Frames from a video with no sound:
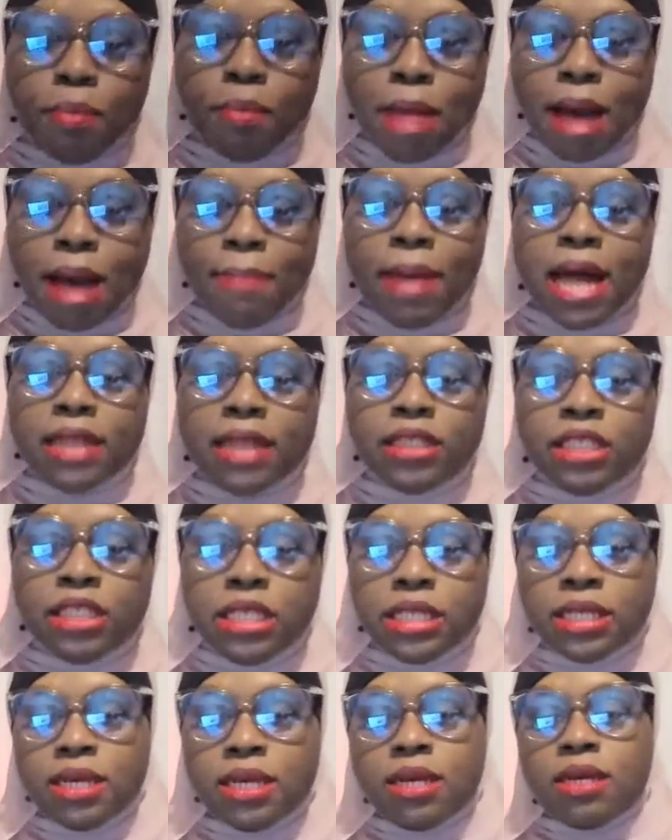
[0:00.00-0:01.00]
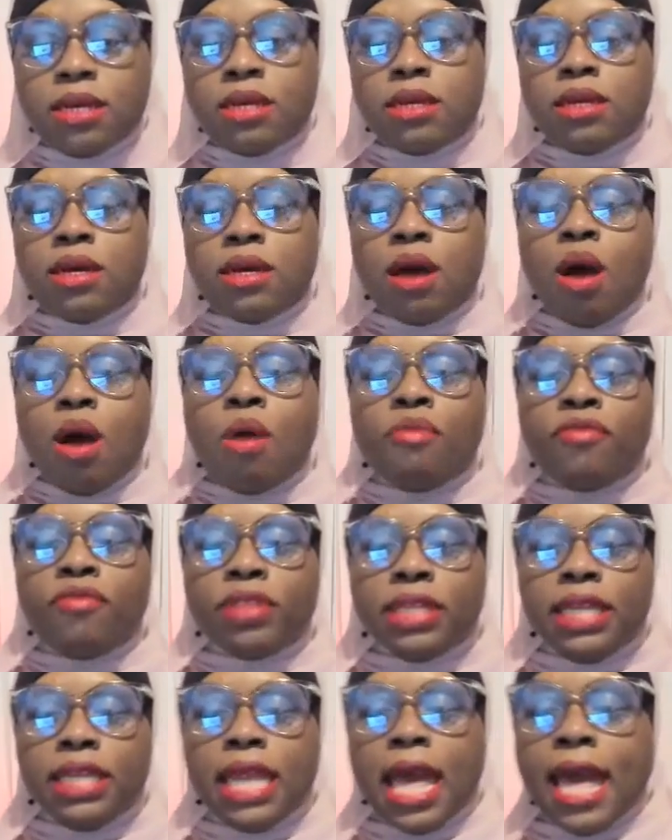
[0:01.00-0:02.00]
My apologies.
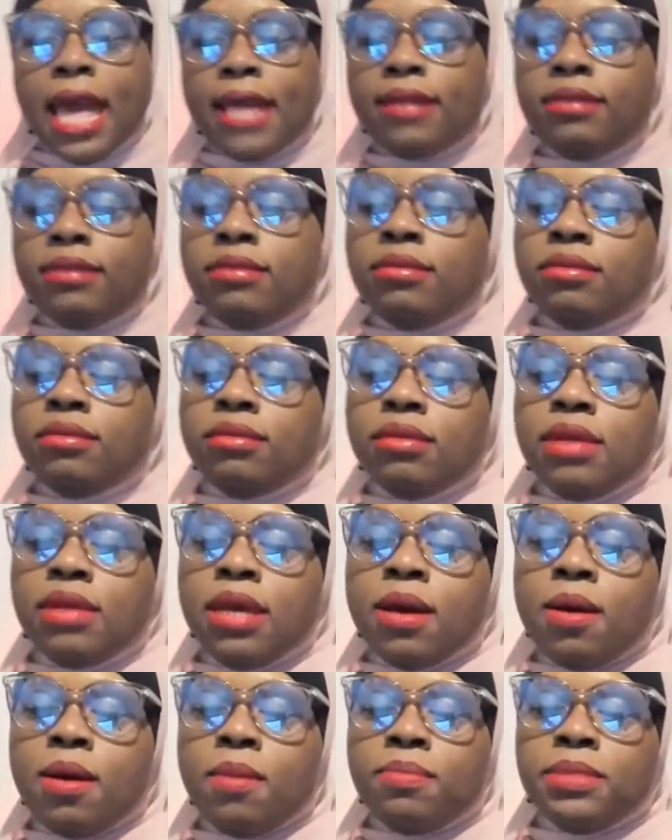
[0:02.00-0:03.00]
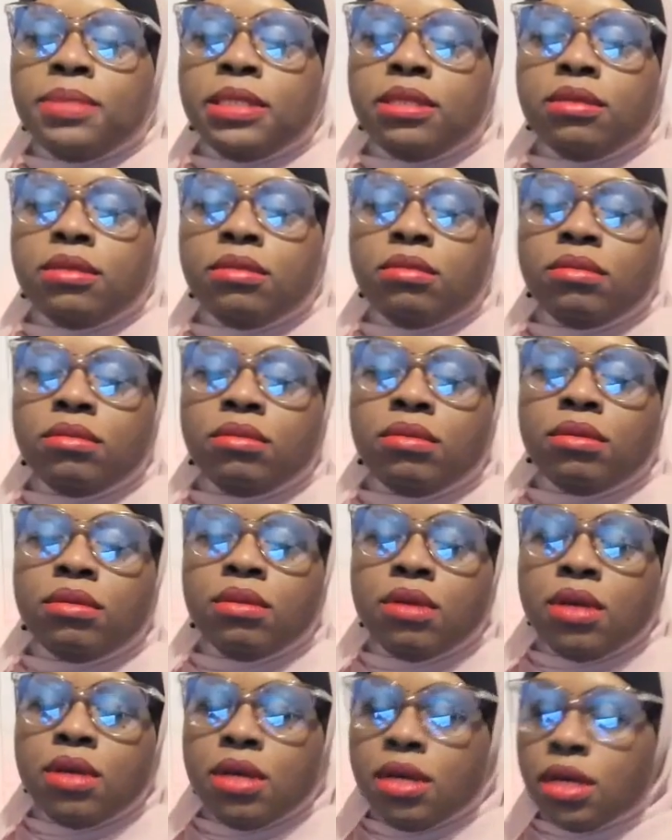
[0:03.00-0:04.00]
Hopefully that helps.
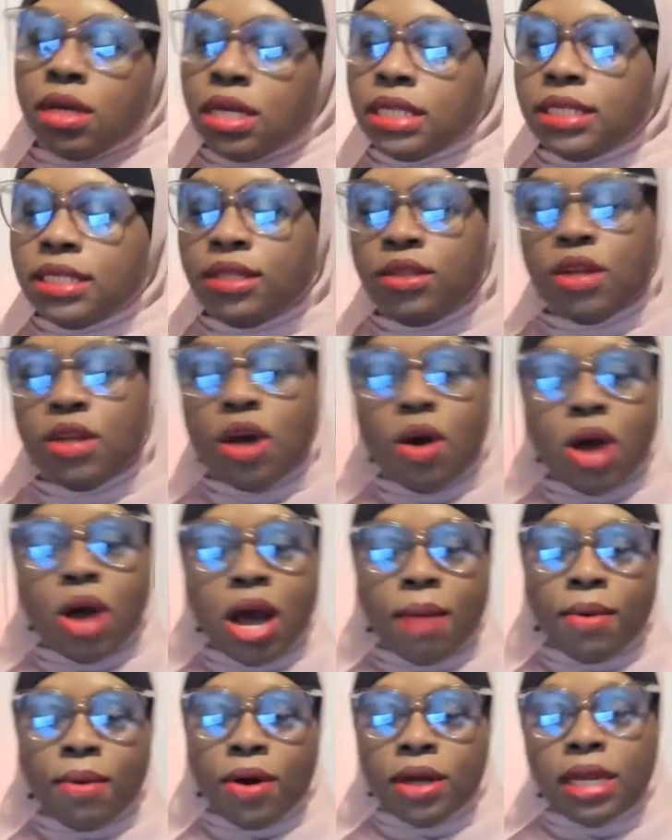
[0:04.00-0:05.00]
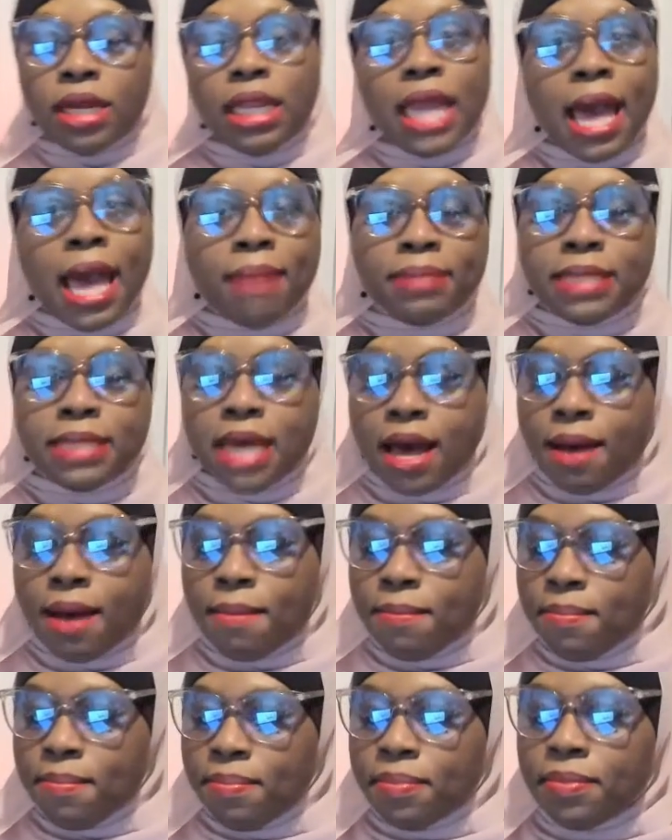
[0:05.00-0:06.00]
Because, you know, I'm on a
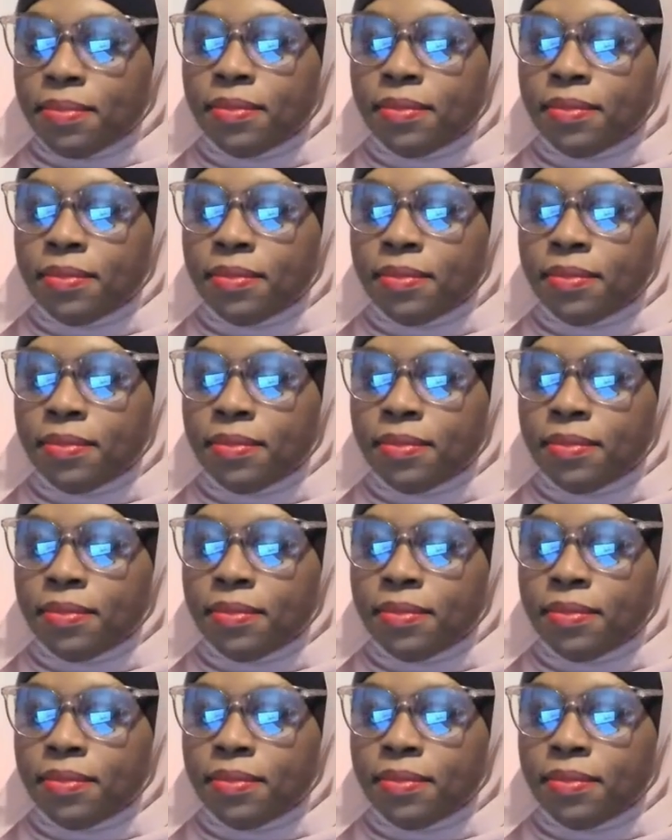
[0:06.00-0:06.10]
laptop,